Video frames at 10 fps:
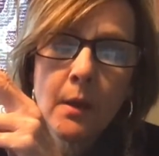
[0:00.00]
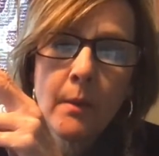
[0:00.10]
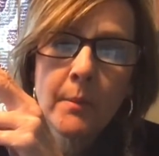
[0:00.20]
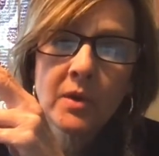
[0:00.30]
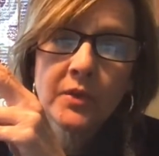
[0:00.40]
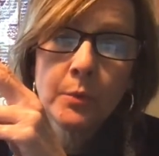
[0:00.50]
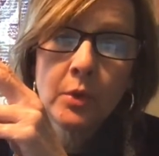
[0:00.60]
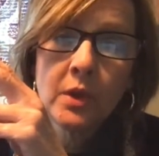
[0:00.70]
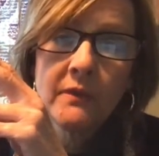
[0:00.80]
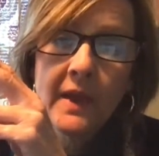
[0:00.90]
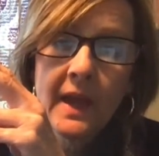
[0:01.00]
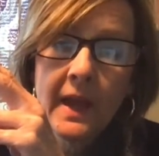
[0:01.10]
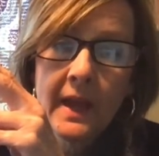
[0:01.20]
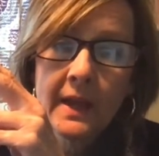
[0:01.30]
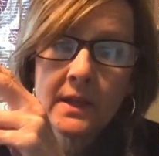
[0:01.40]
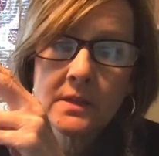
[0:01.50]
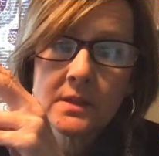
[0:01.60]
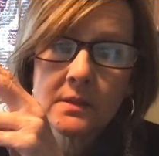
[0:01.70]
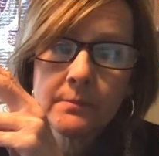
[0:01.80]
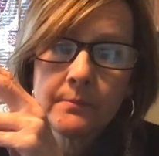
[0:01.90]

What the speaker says: a multiple of 8